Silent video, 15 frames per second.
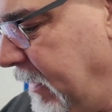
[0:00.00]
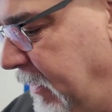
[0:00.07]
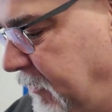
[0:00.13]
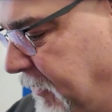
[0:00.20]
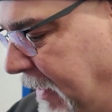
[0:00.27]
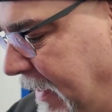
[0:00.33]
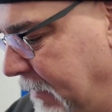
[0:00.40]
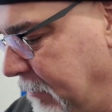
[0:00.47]

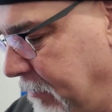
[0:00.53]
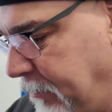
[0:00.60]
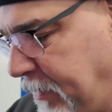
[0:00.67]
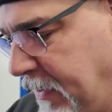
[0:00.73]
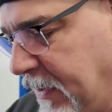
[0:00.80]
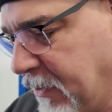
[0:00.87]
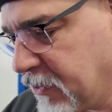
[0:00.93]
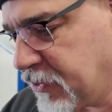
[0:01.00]
It's got
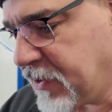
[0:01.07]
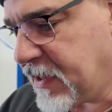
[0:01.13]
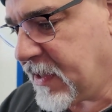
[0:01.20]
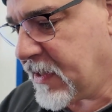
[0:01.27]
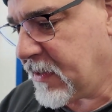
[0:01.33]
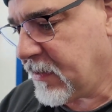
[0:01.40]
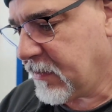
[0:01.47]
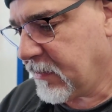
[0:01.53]

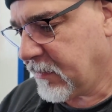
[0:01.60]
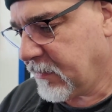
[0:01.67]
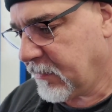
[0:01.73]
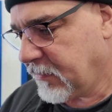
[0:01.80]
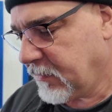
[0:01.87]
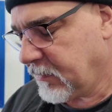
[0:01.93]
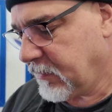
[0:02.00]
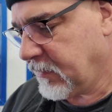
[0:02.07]
PRC
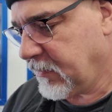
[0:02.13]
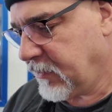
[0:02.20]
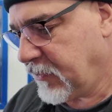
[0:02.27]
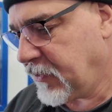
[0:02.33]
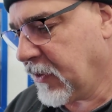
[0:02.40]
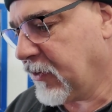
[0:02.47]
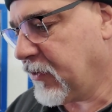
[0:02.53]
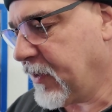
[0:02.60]

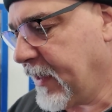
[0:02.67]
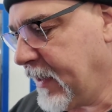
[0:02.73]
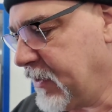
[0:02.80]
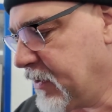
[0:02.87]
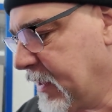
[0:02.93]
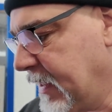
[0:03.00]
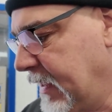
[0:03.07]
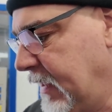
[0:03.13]
cylinder
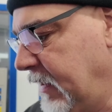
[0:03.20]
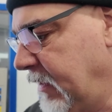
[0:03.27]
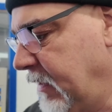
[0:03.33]
heads on it.